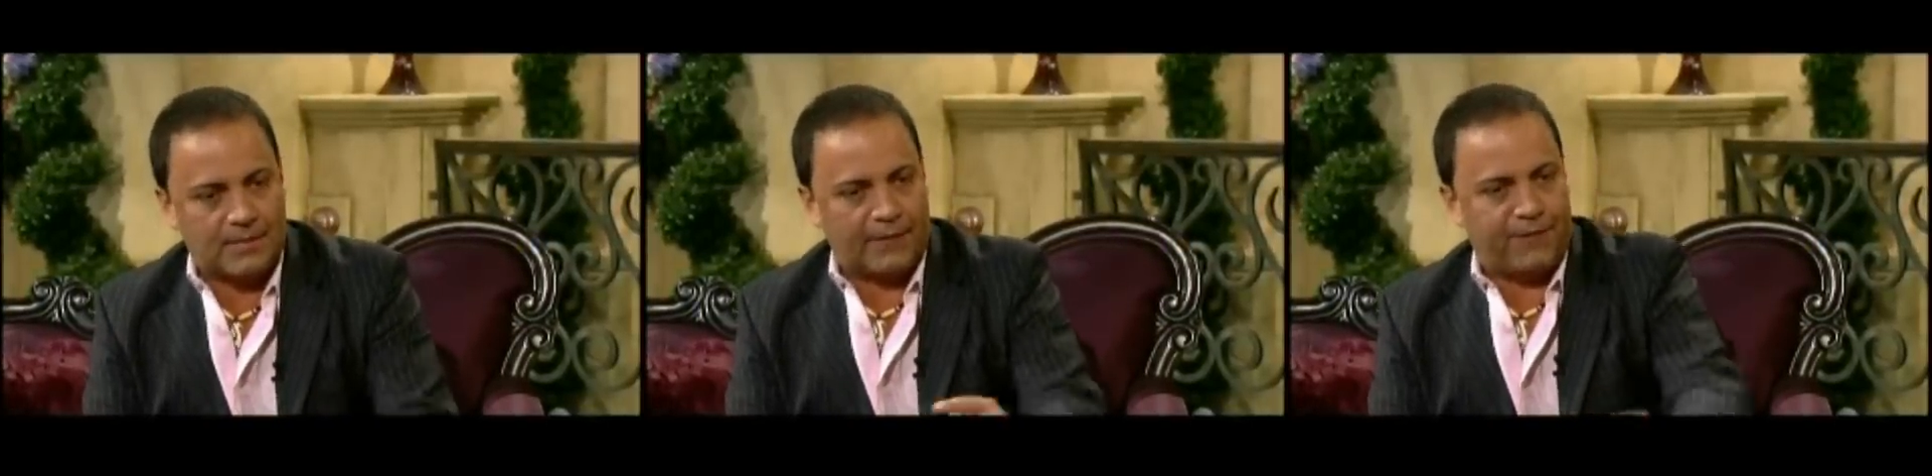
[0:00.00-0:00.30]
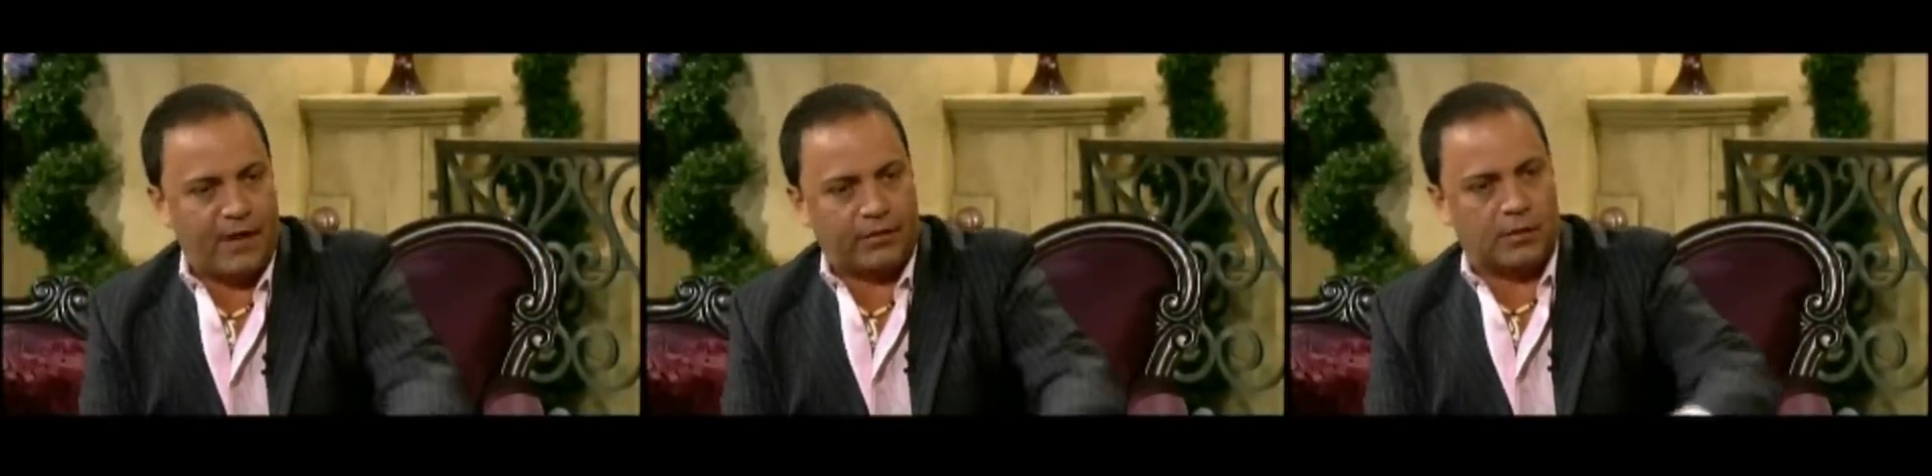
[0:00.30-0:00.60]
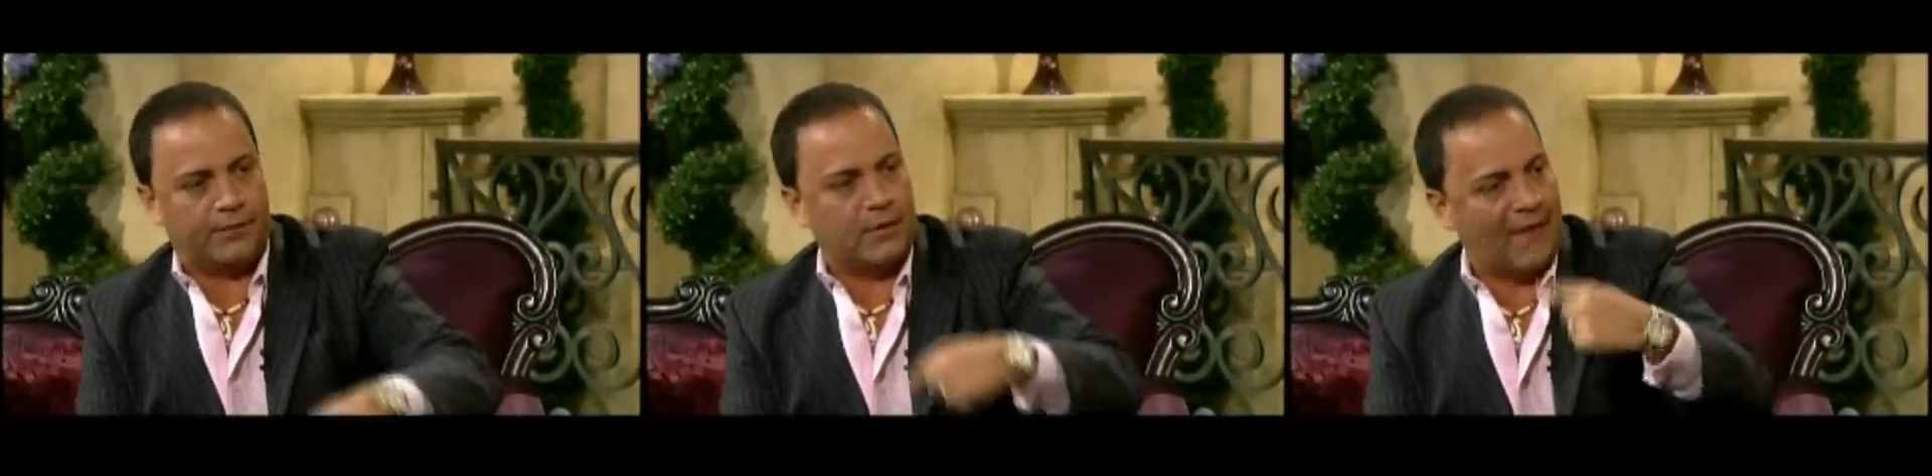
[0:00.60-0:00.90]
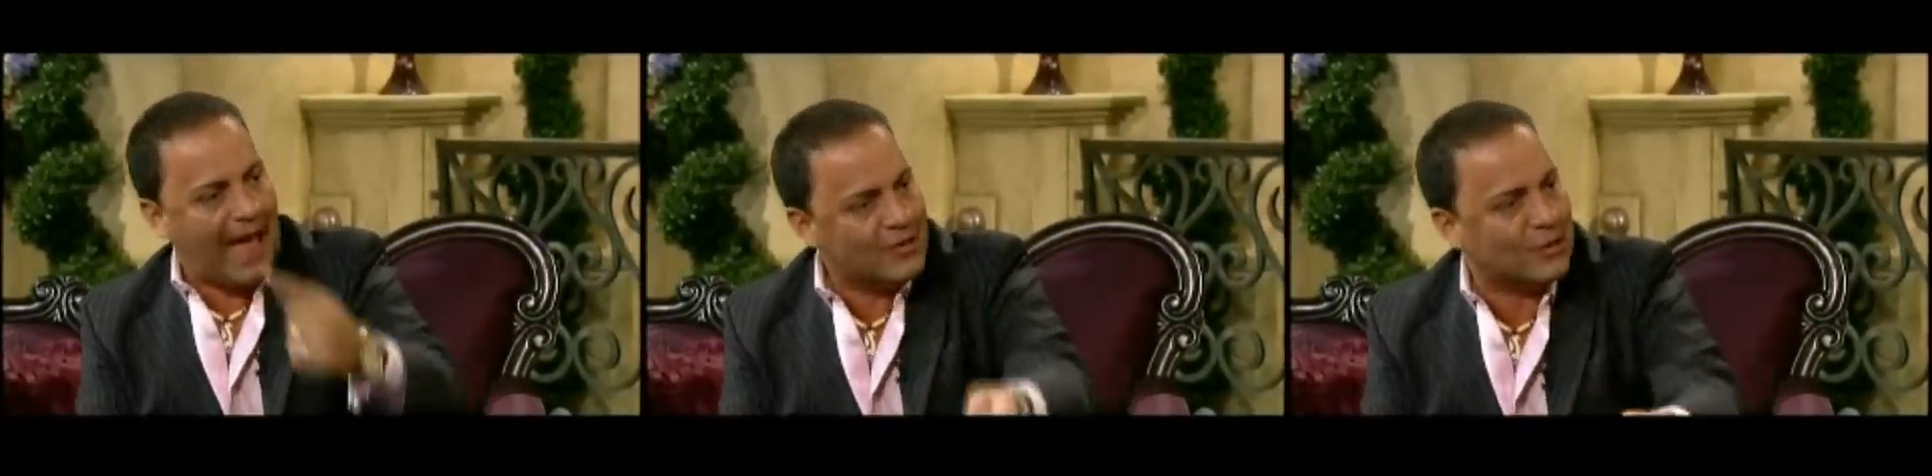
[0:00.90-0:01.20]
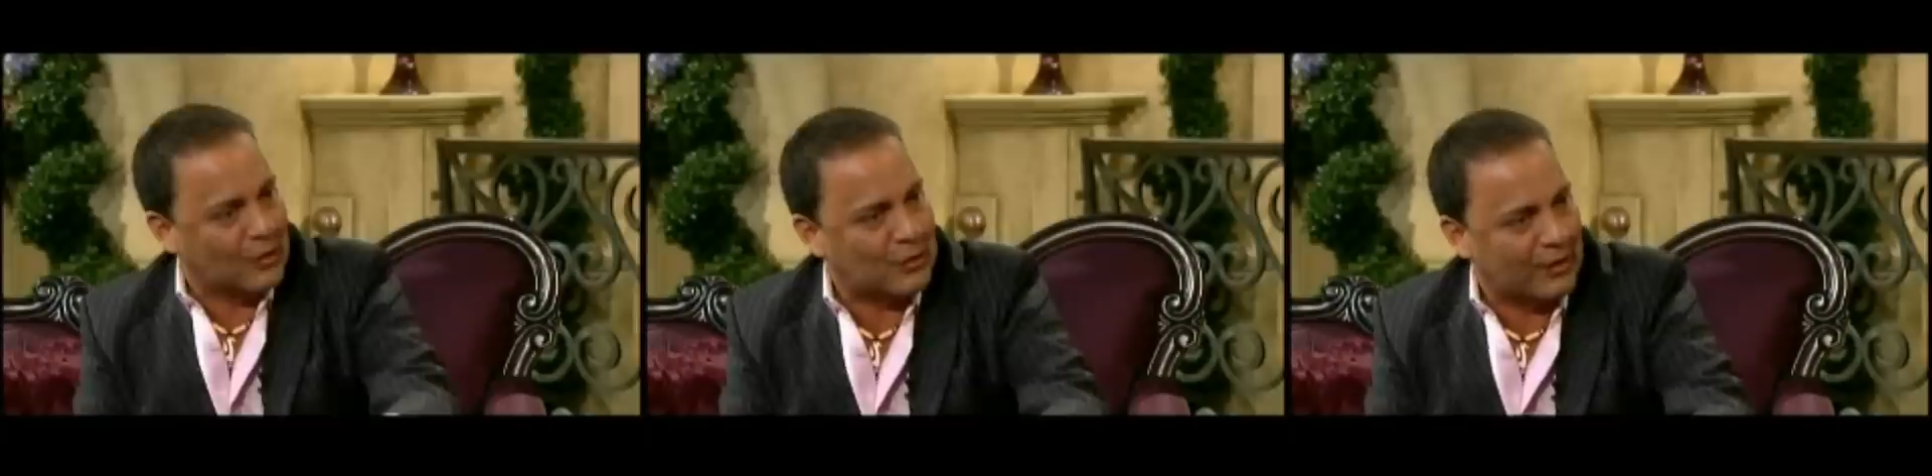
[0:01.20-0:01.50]
the faith of the
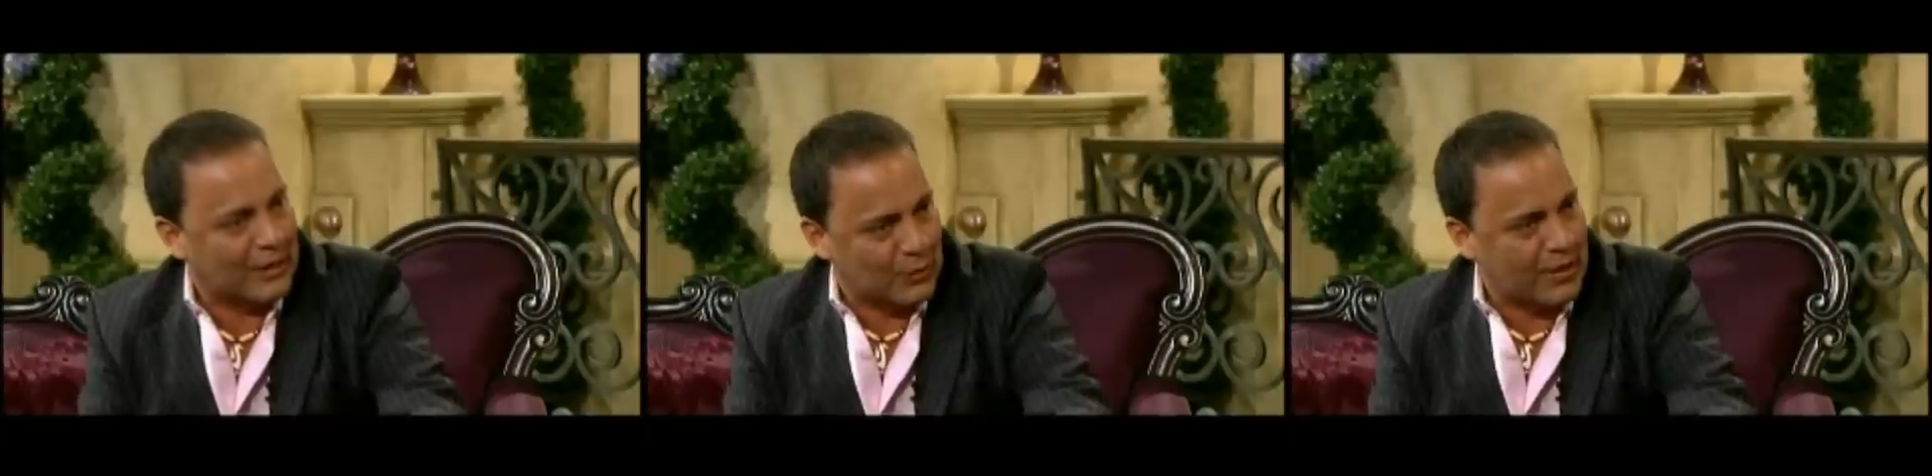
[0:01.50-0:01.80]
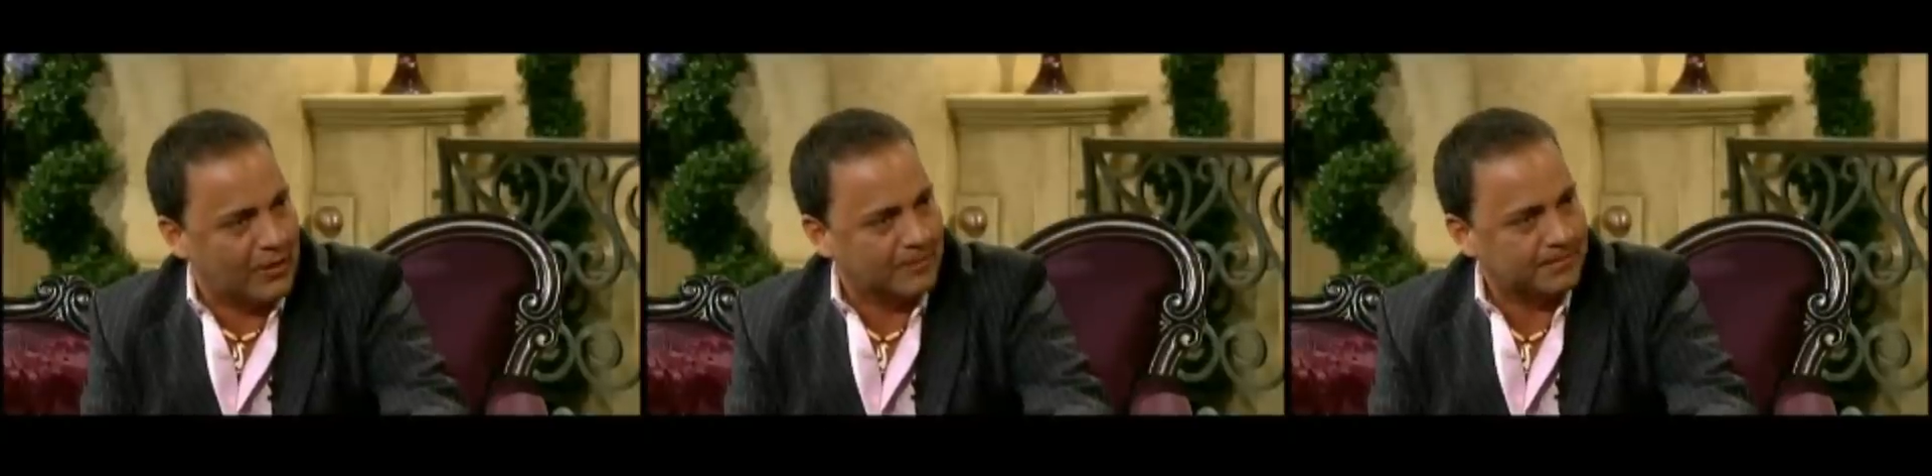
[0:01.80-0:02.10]
evangelist to get you healed.